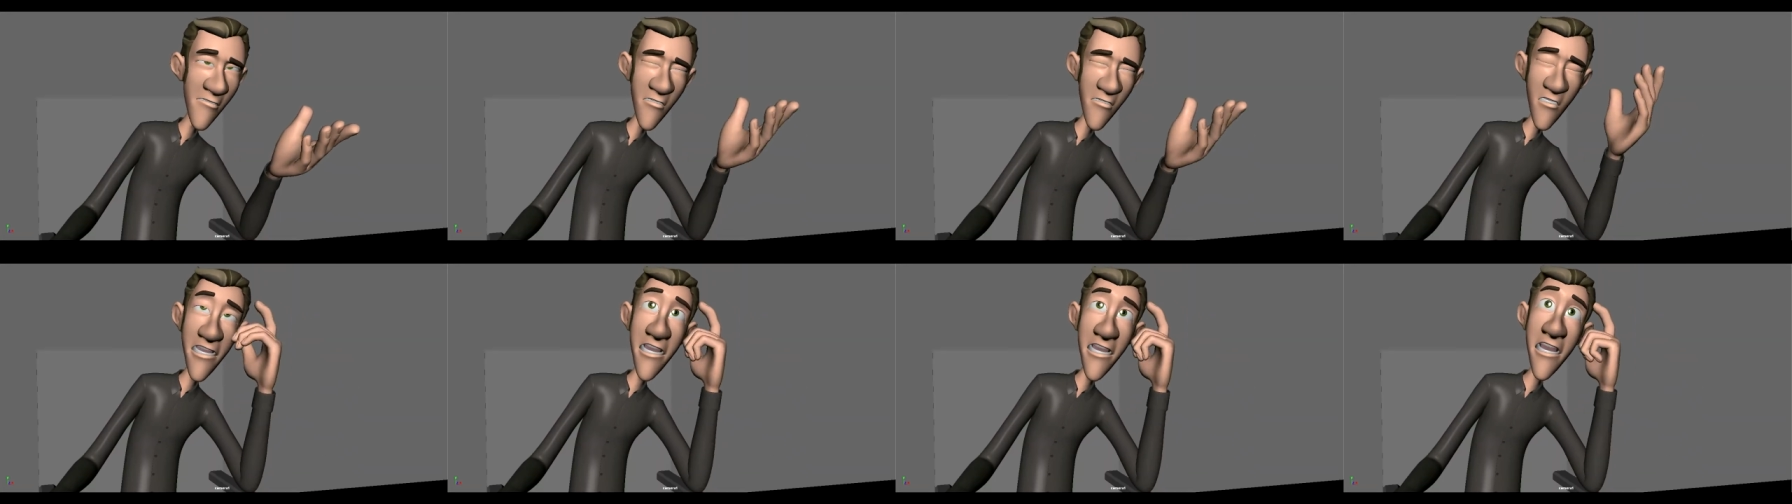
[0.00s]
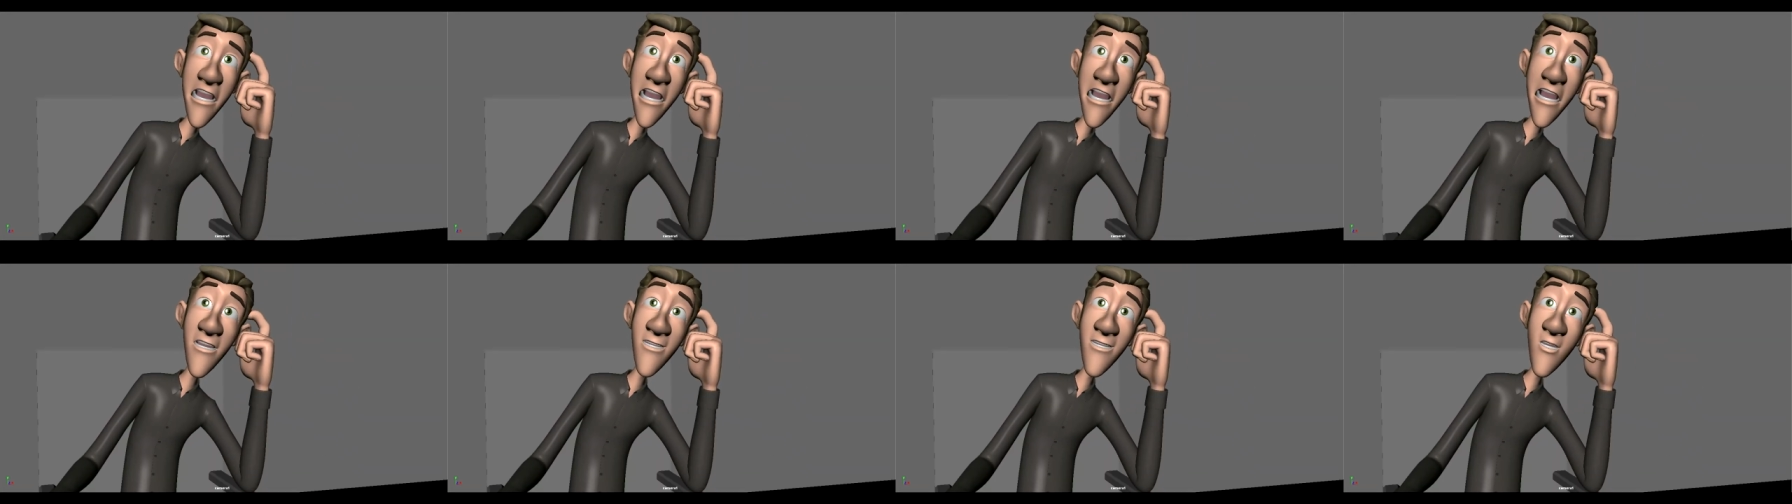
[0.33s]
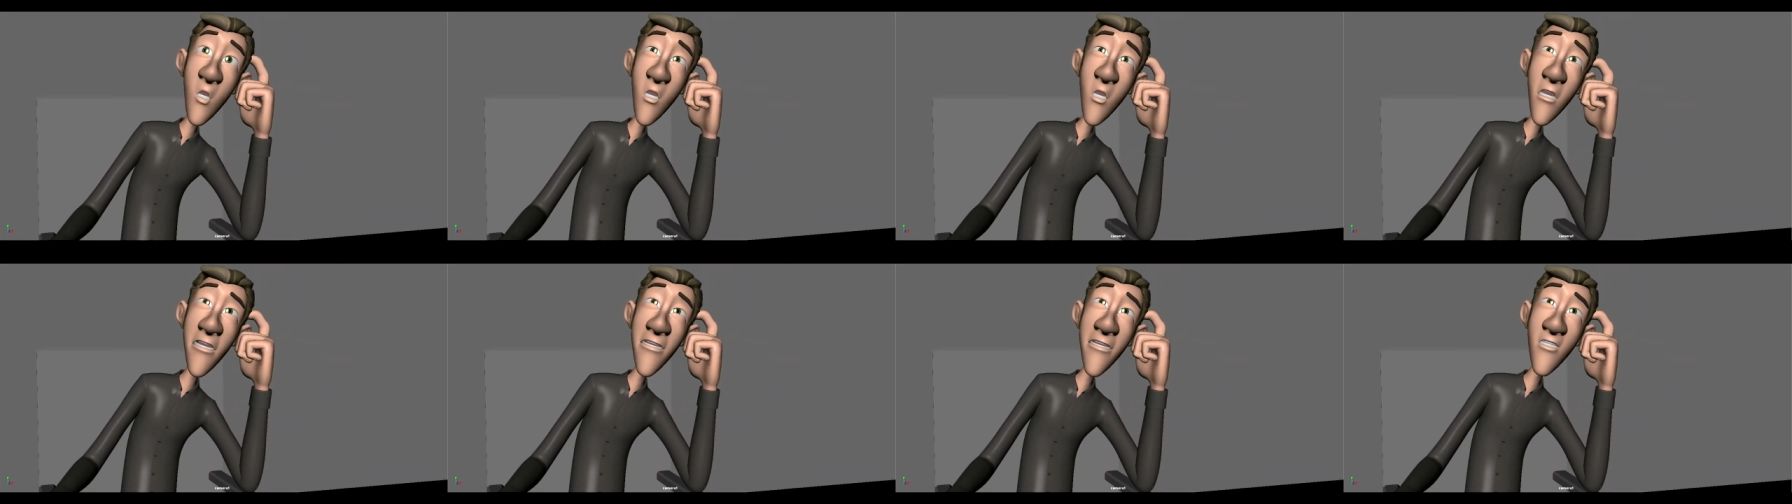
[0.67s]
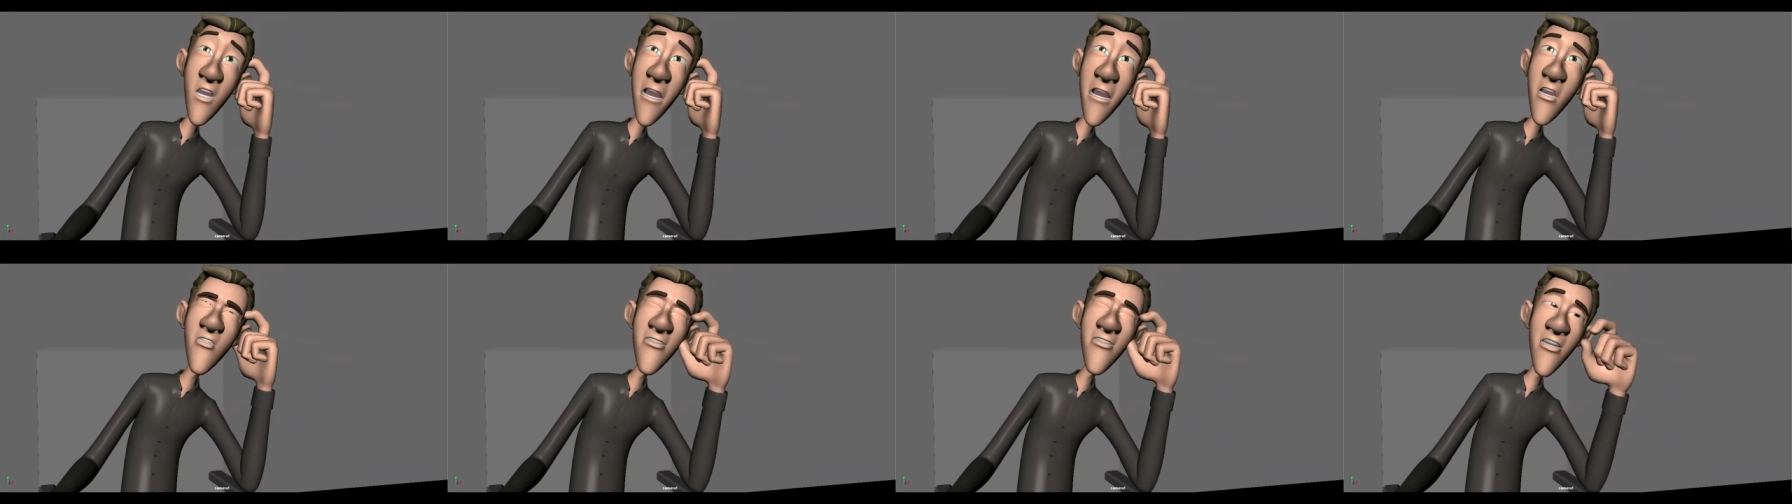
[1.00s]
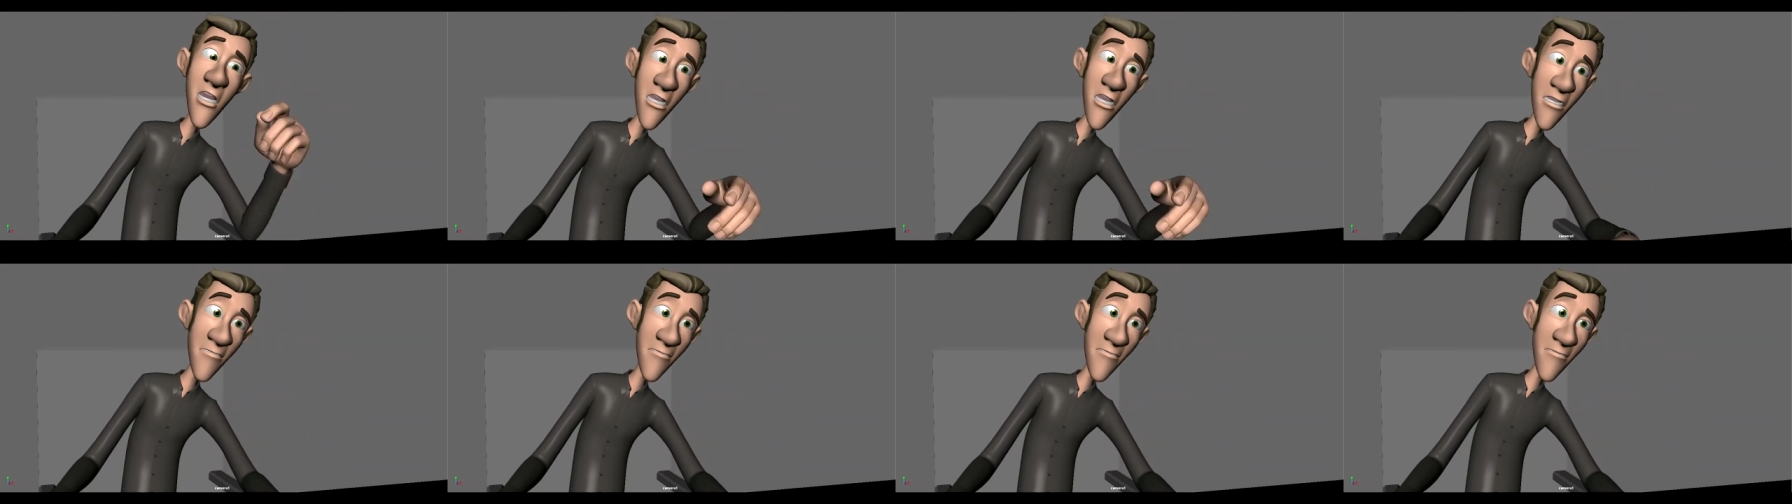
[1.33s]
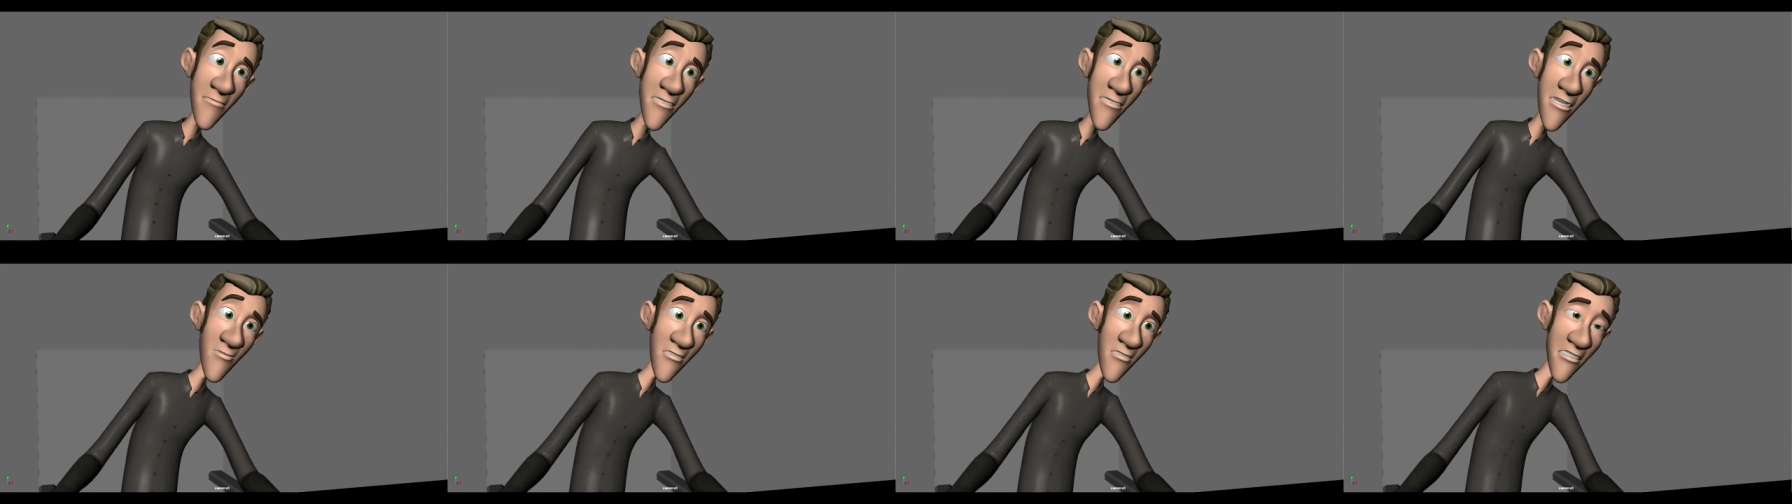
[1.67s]
I'd rather not.
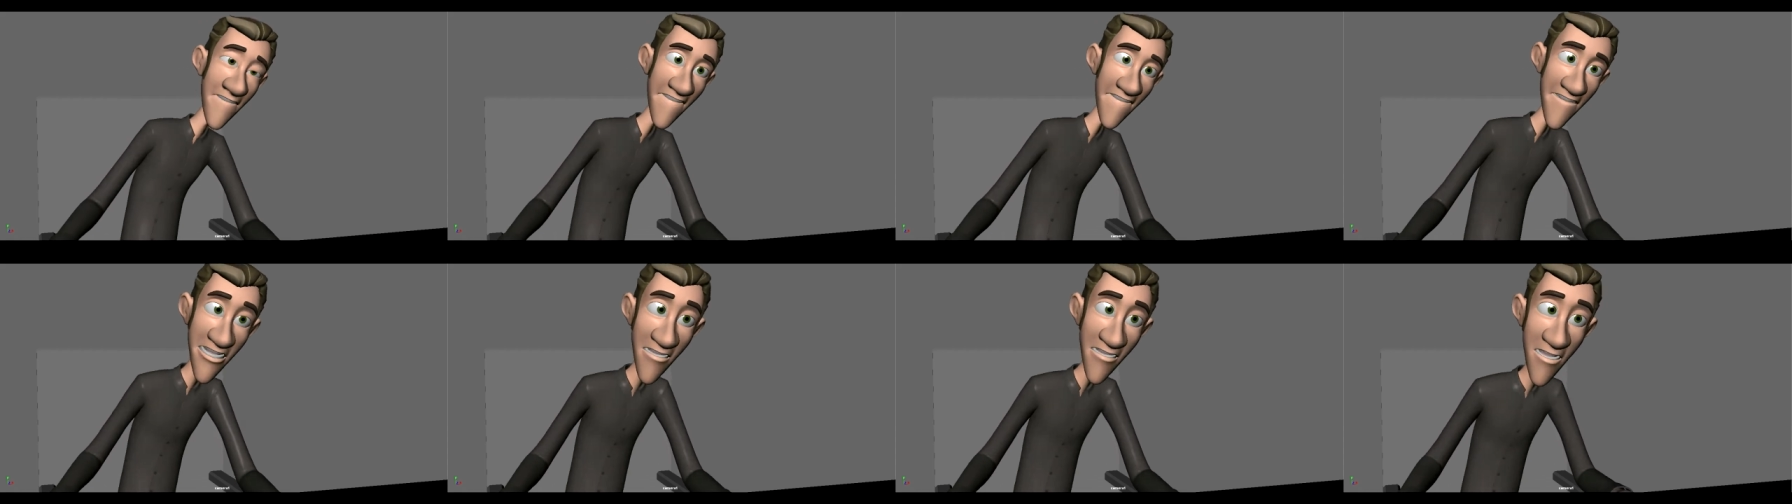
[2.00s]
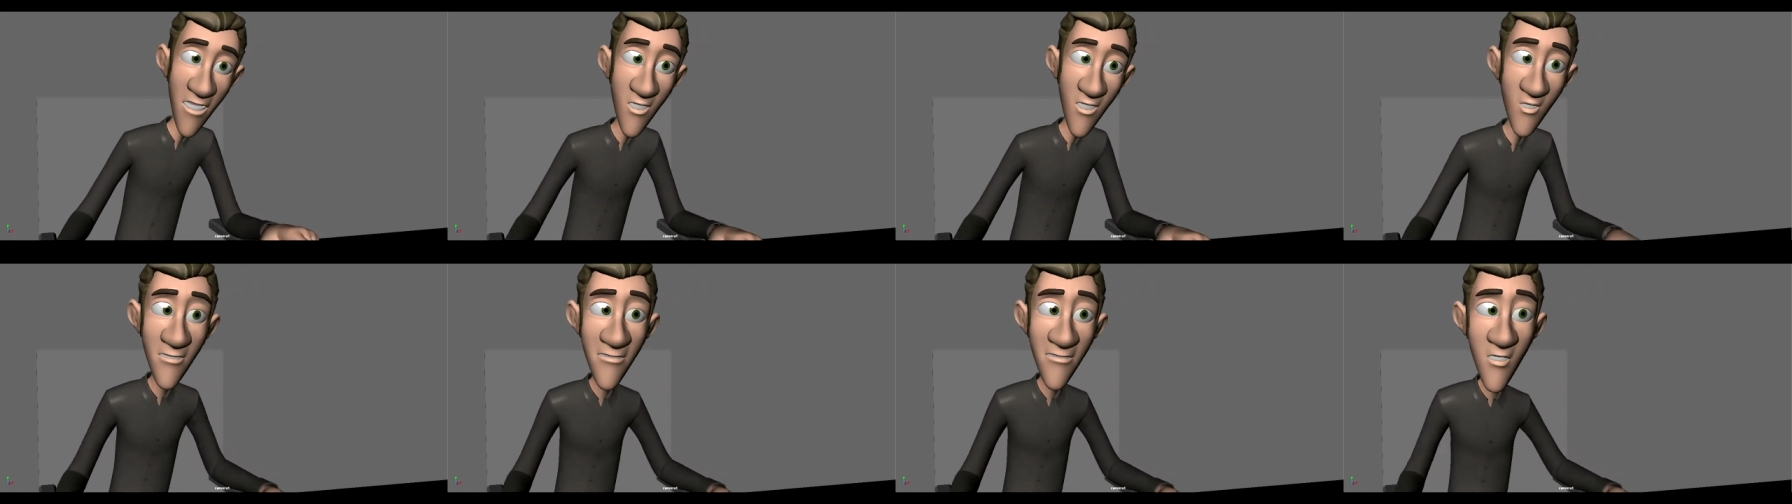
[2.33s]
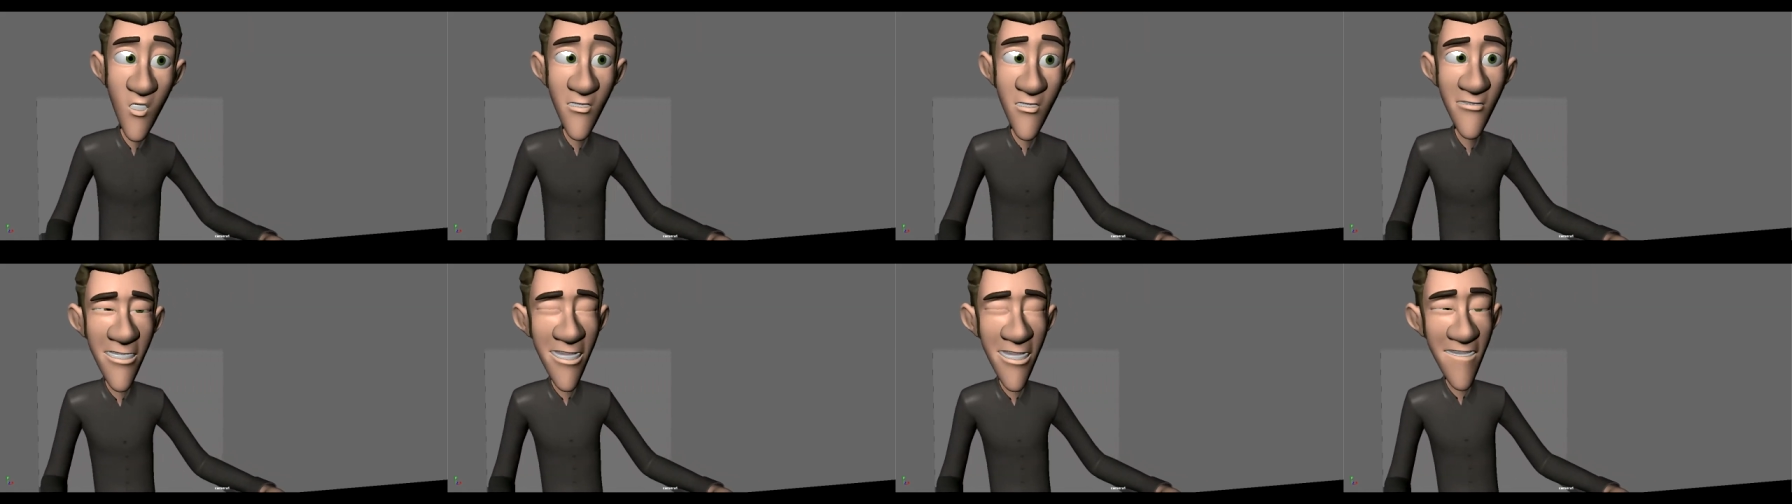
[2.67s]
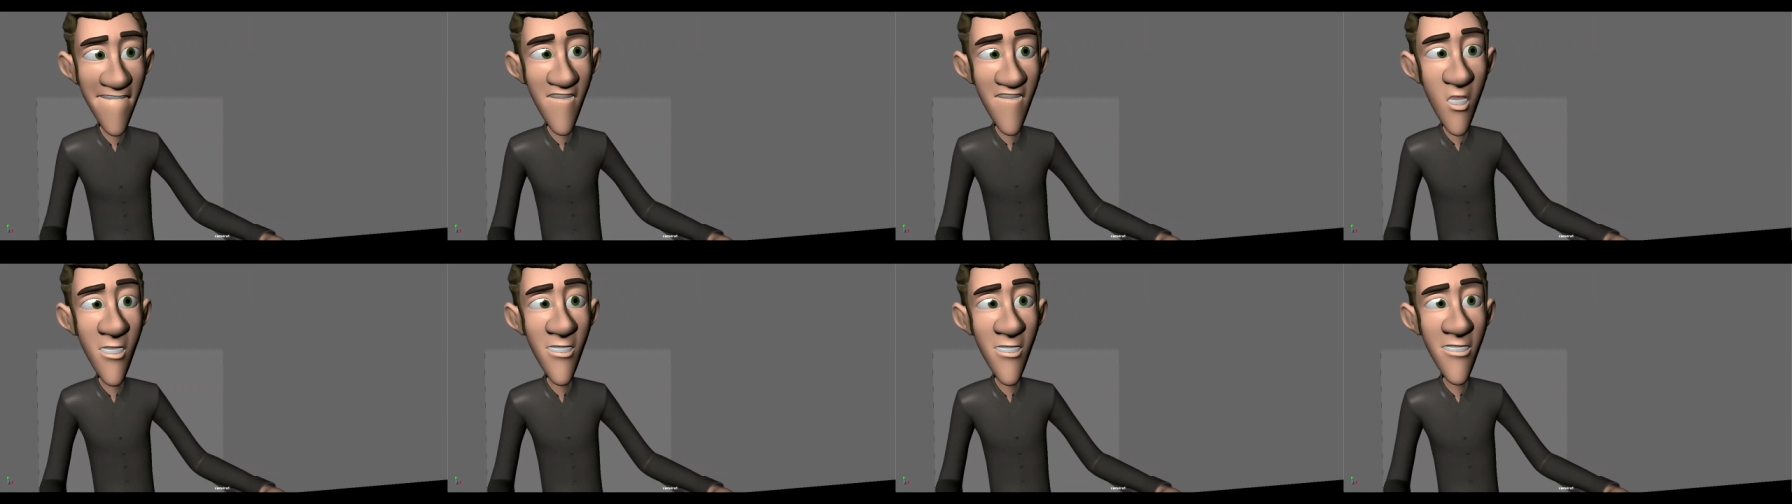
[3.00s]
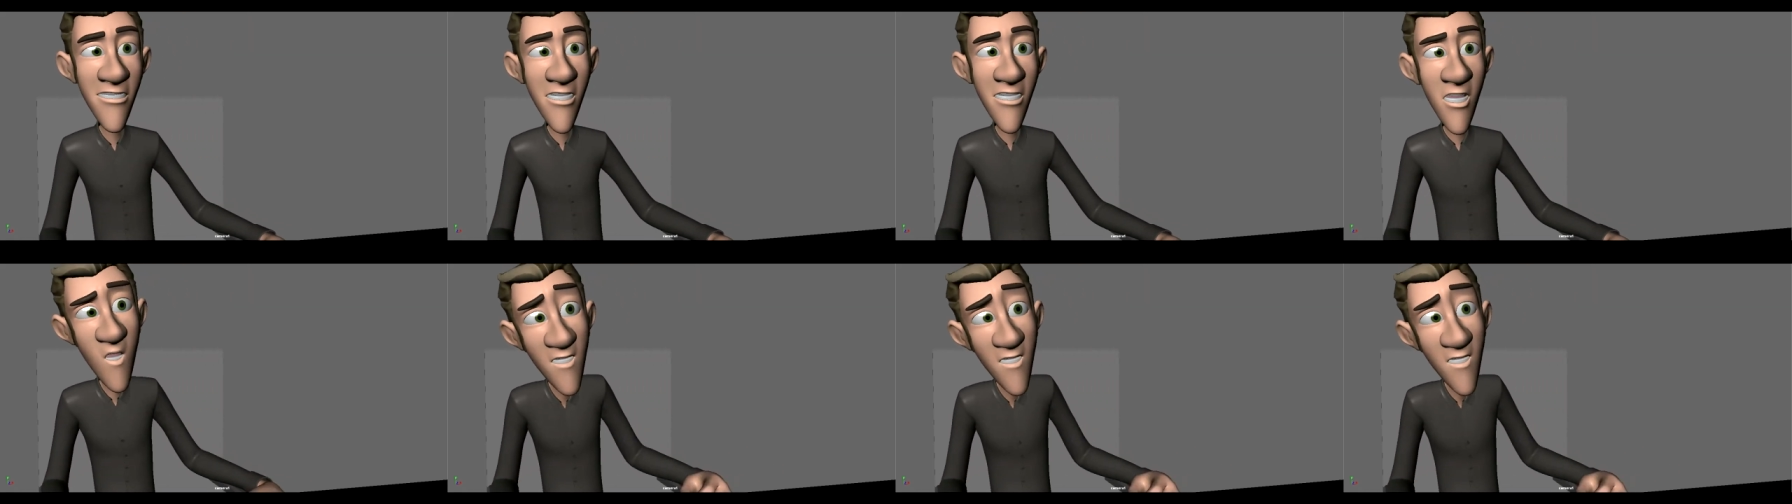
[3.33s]
I just feel kind of weird doing that voice. Is that